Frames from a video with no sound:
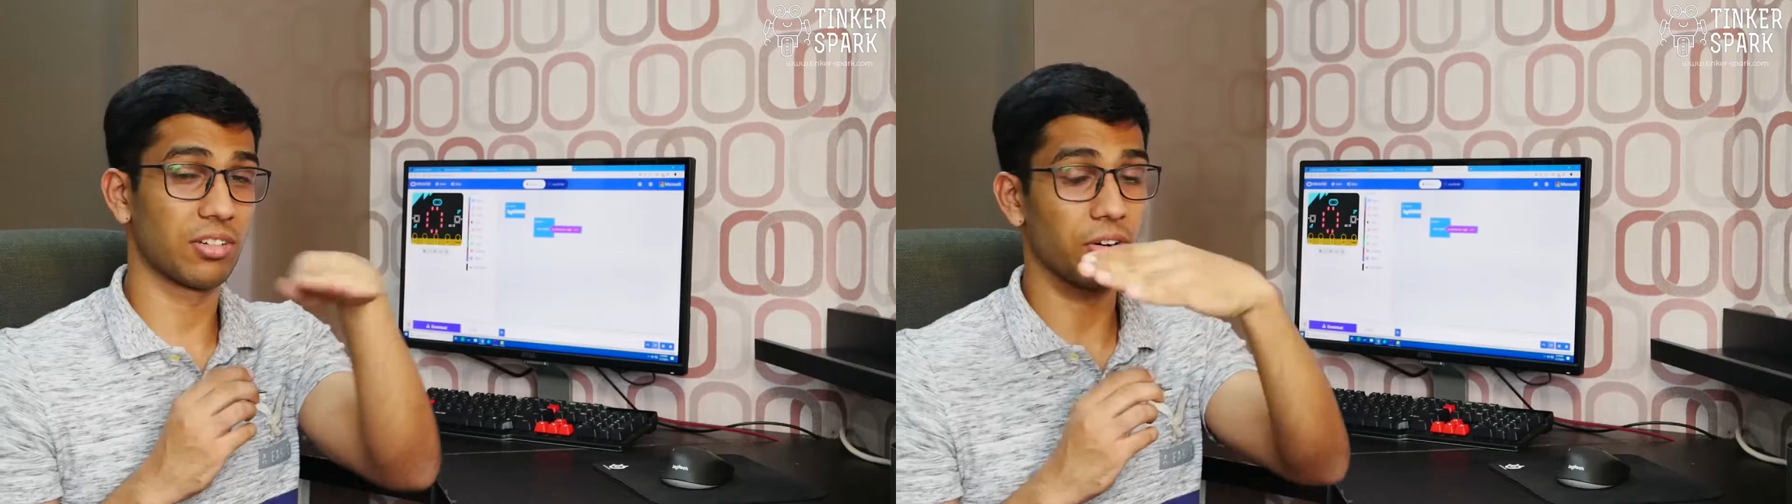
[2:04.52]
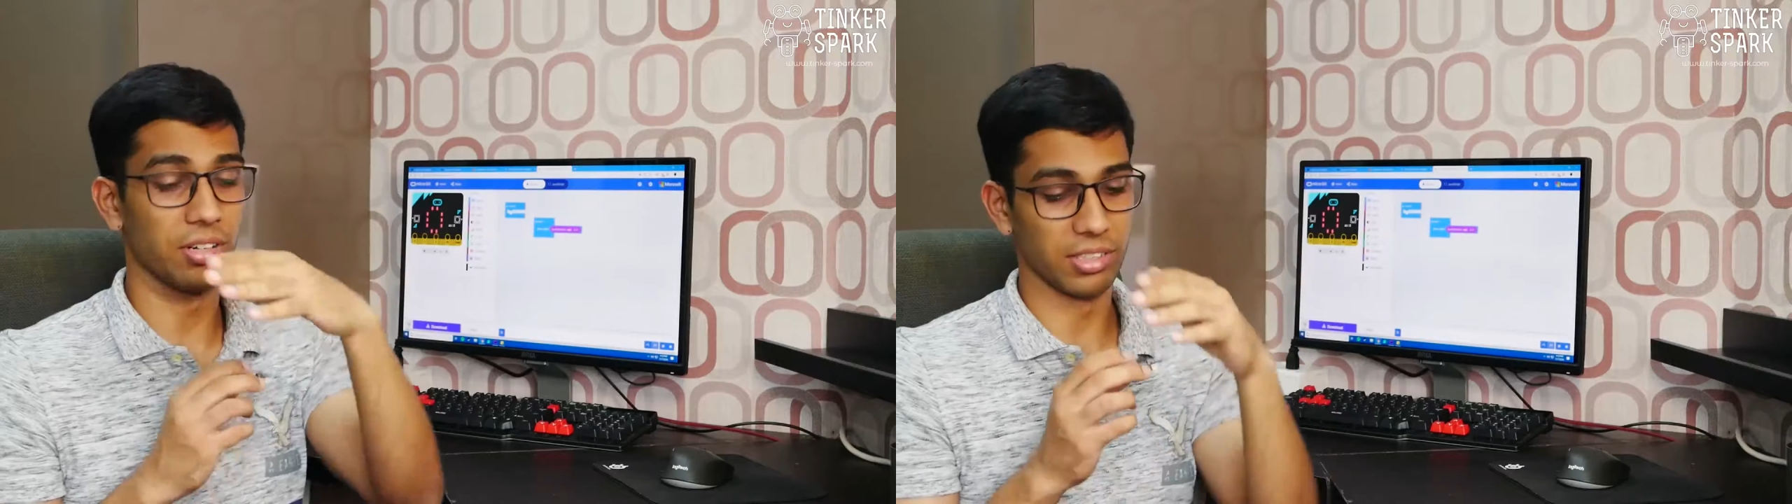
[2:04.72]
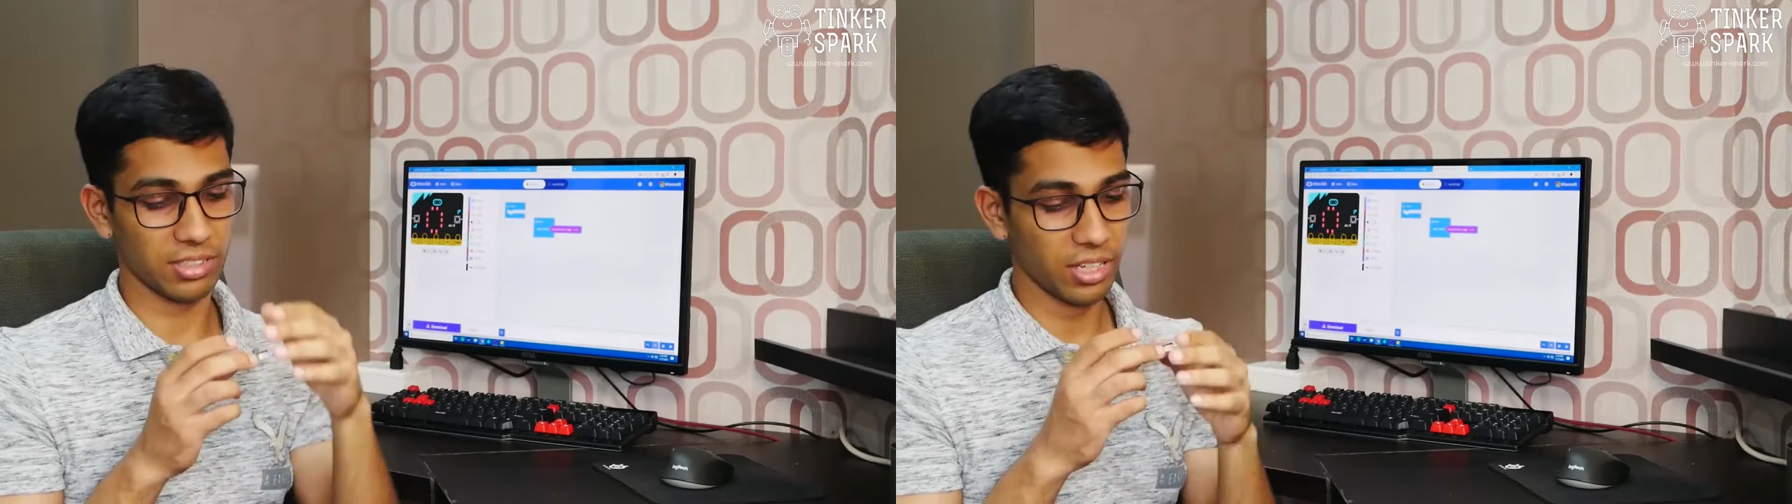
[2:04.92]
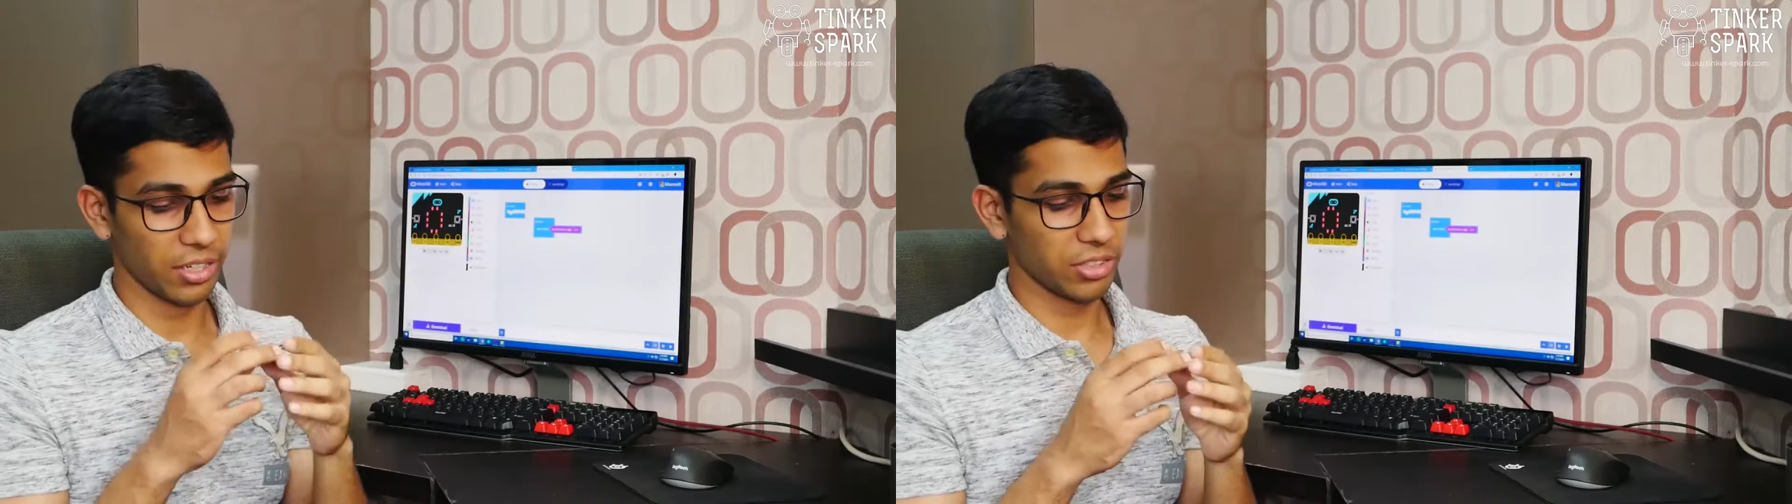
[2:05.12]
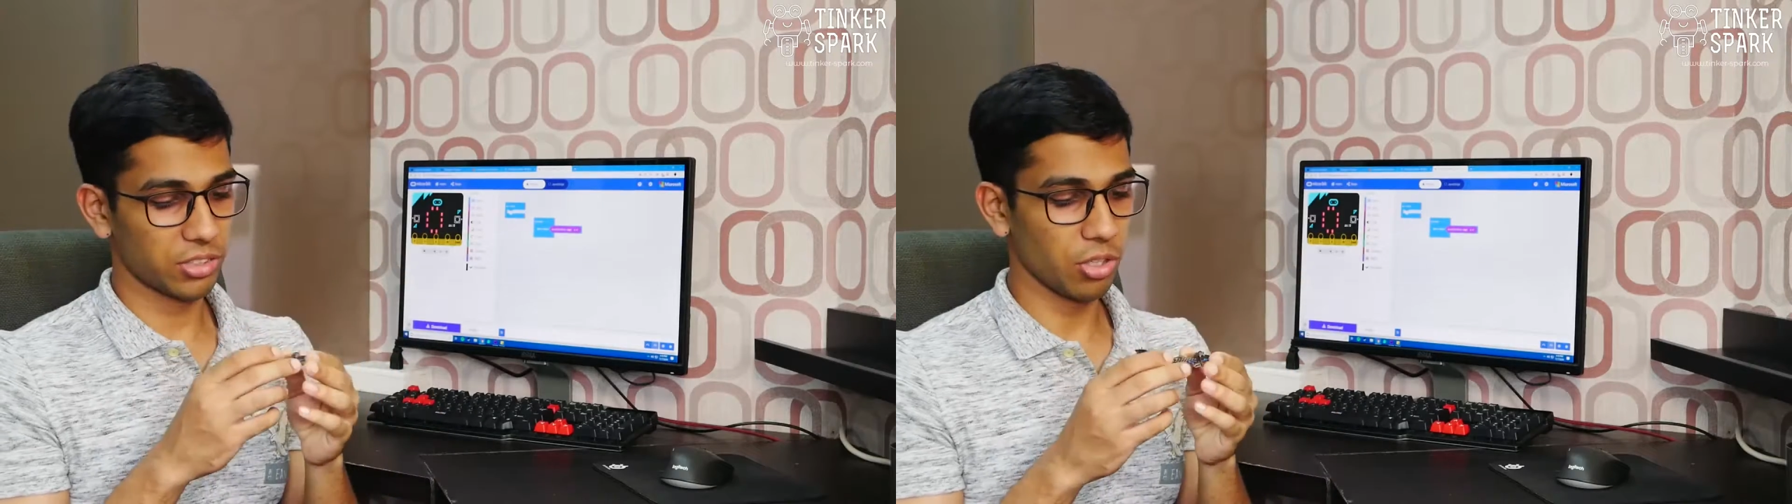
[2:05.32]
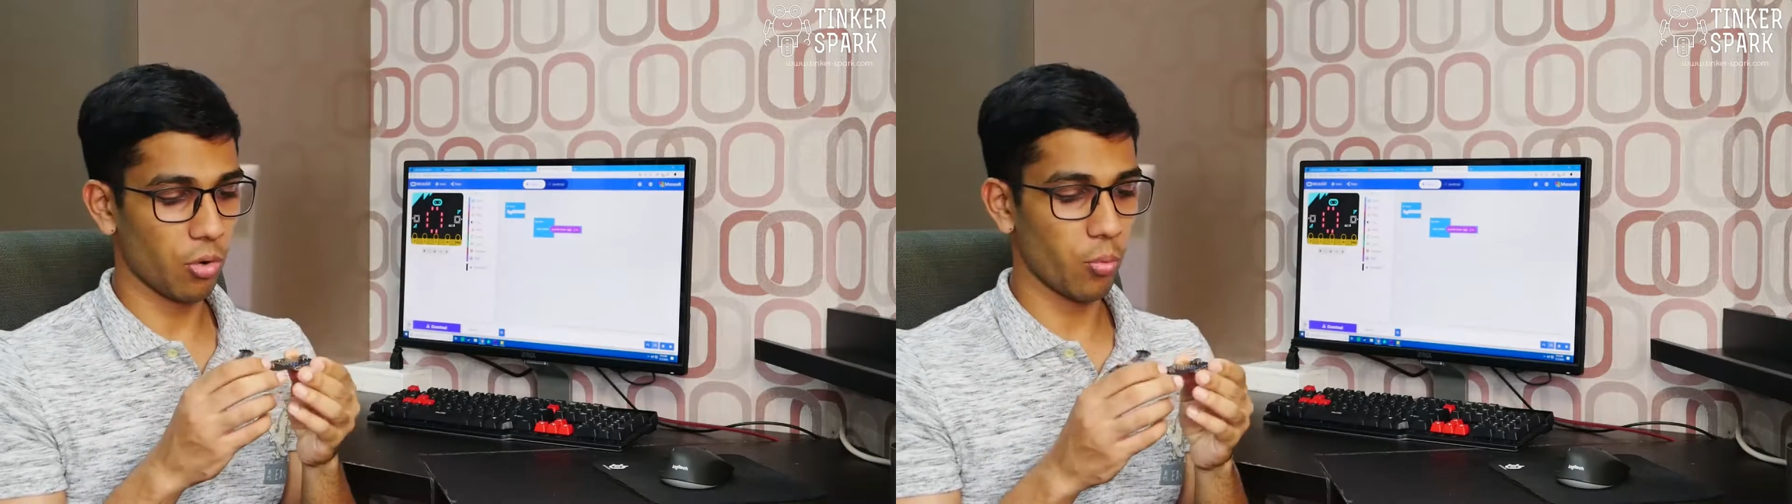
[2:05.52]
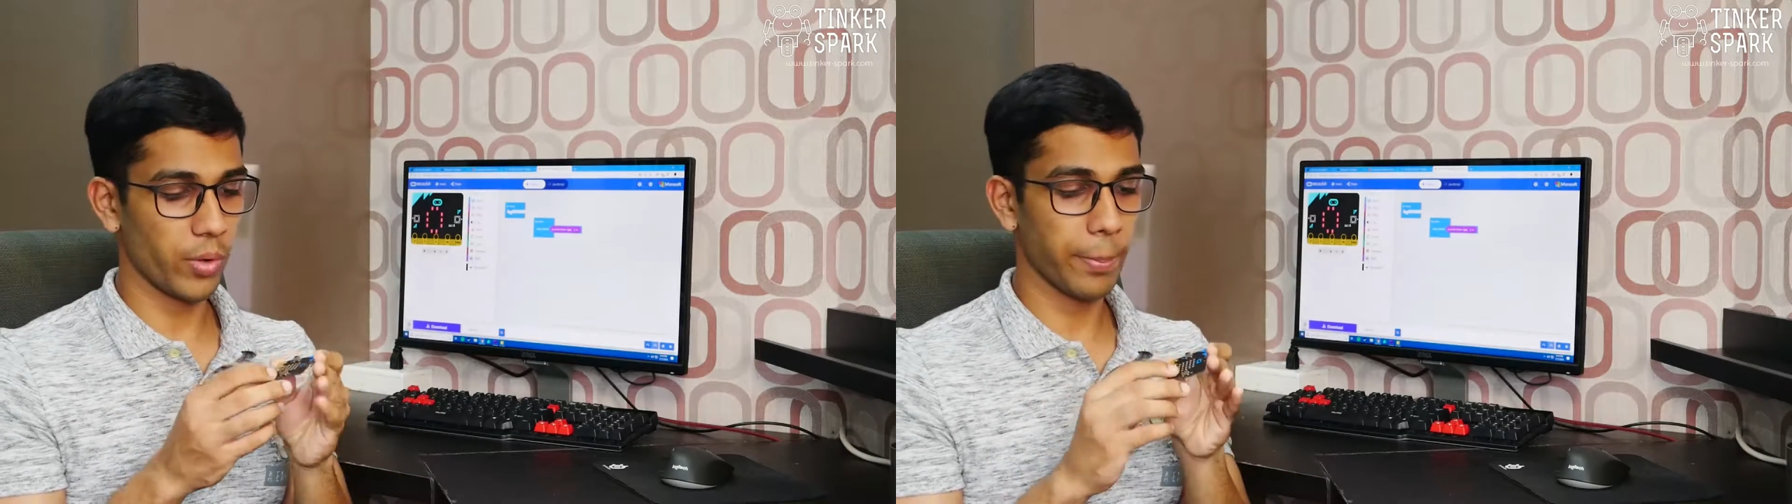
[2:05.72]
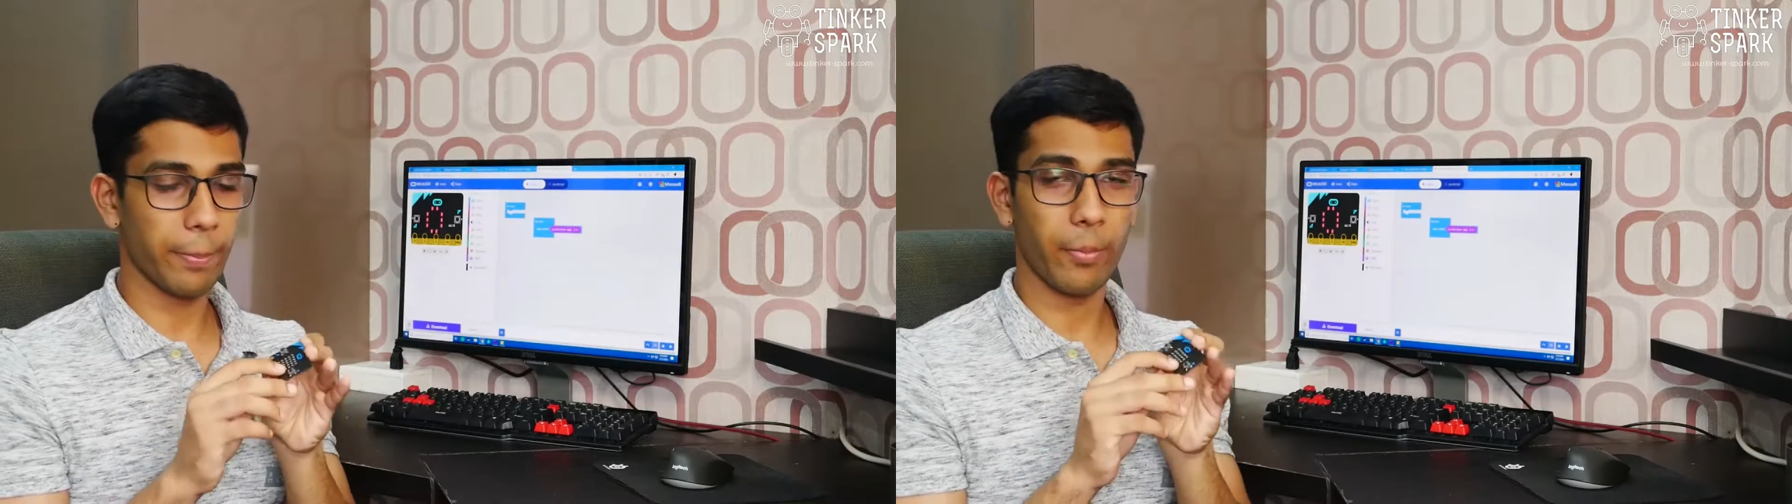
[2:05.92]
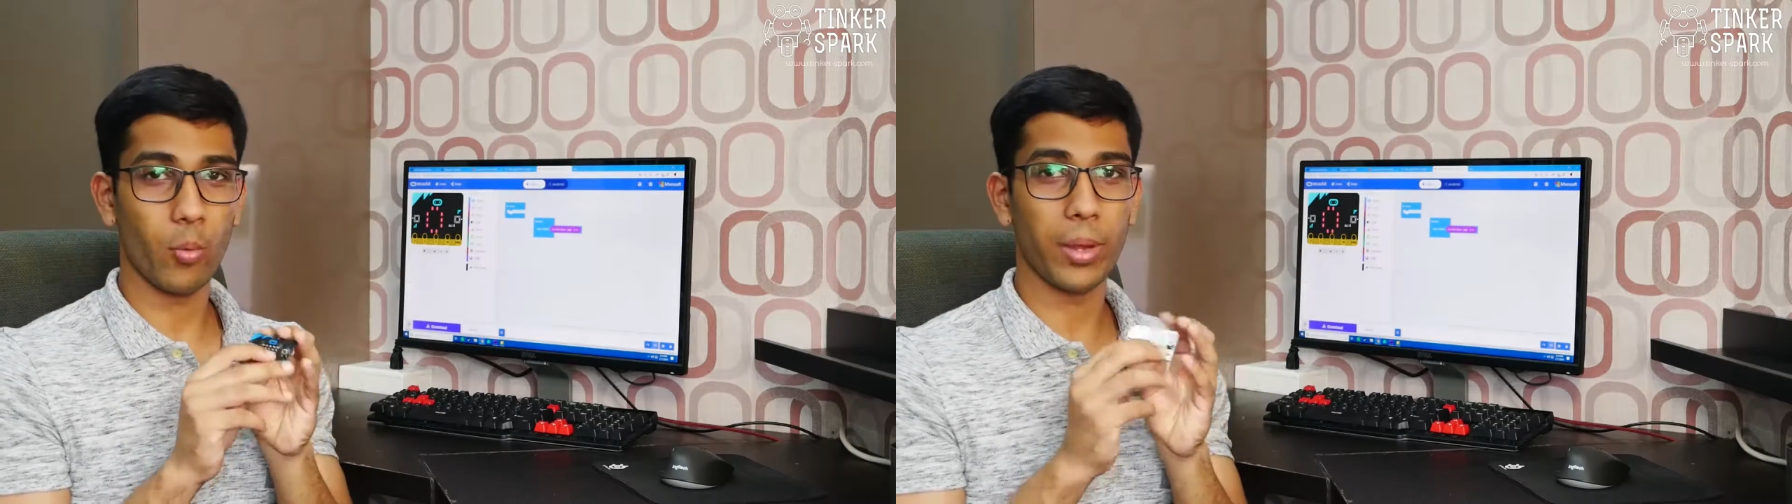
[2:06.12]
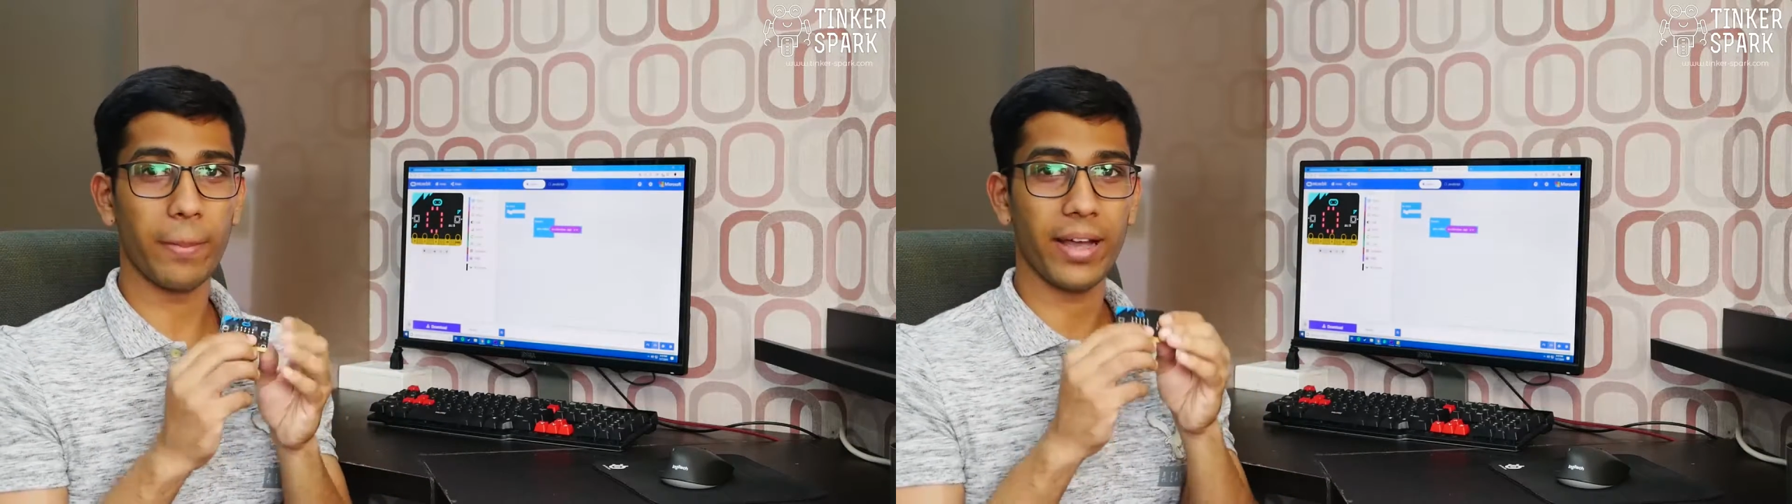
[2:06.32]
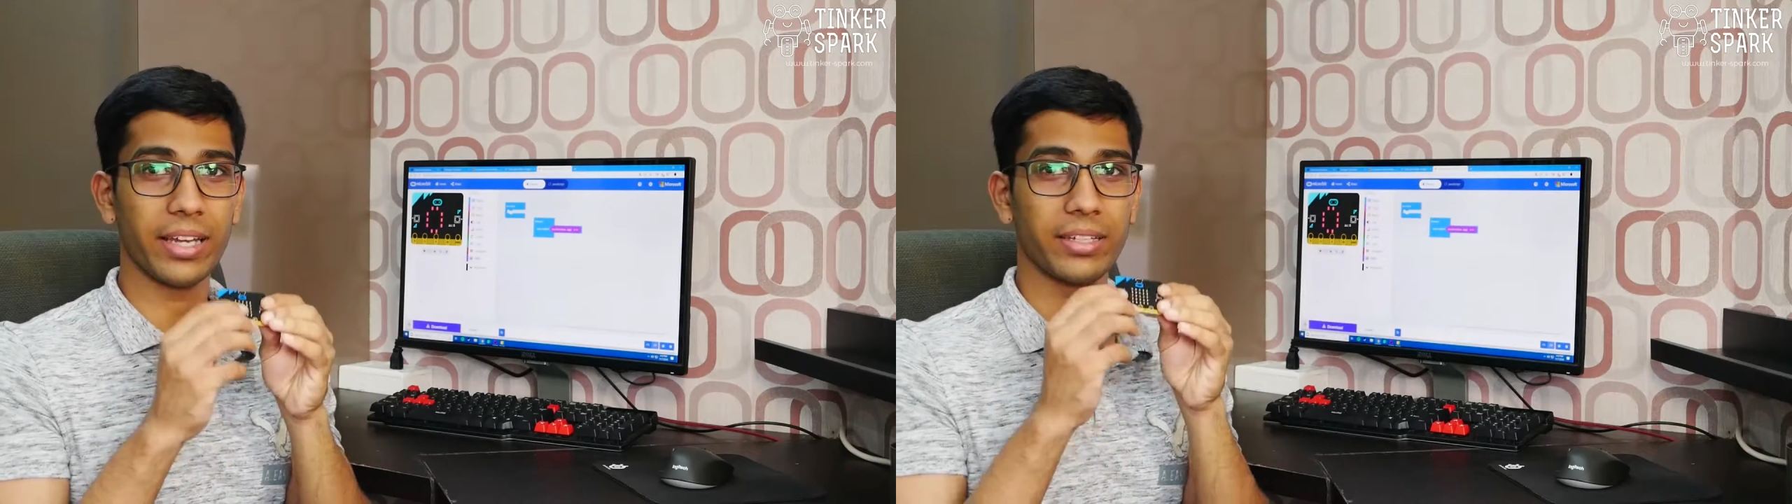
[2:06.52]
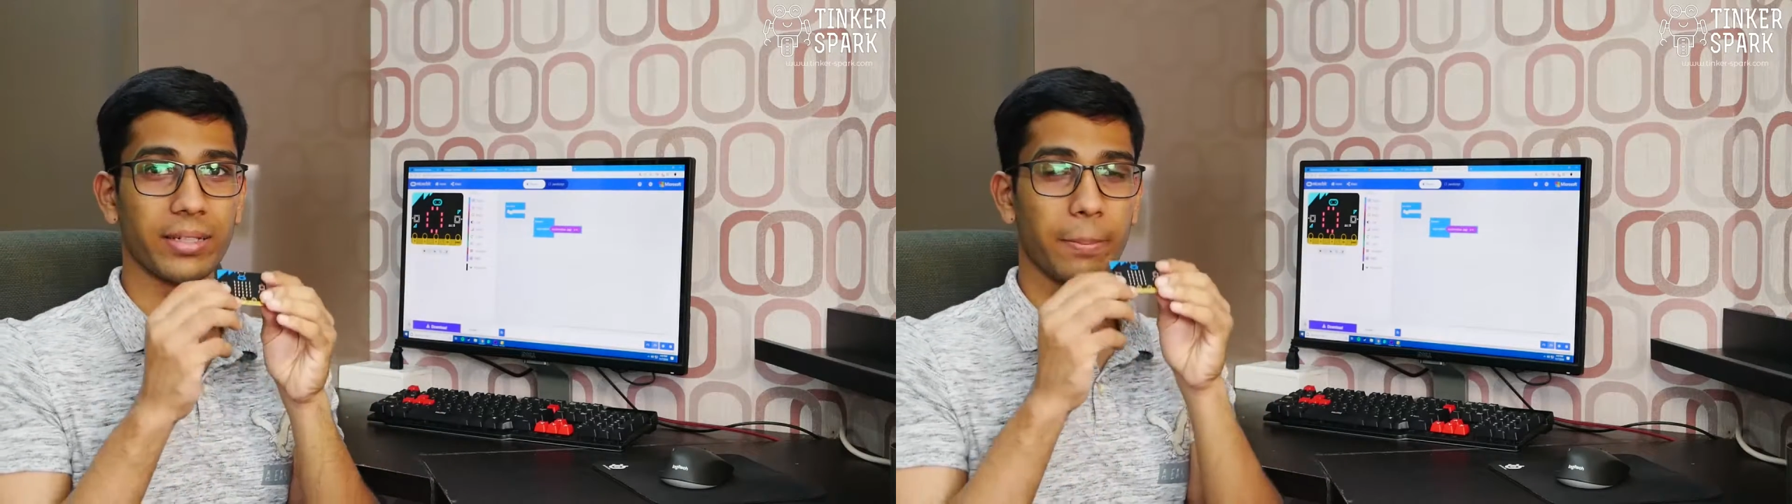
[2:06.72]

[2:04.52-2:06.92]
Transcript: corners. So we might